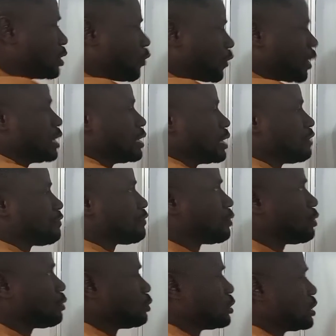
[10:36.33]
chlorine
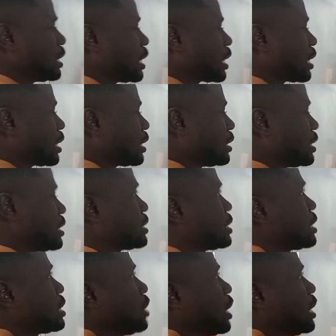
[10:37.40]
therefore will take the single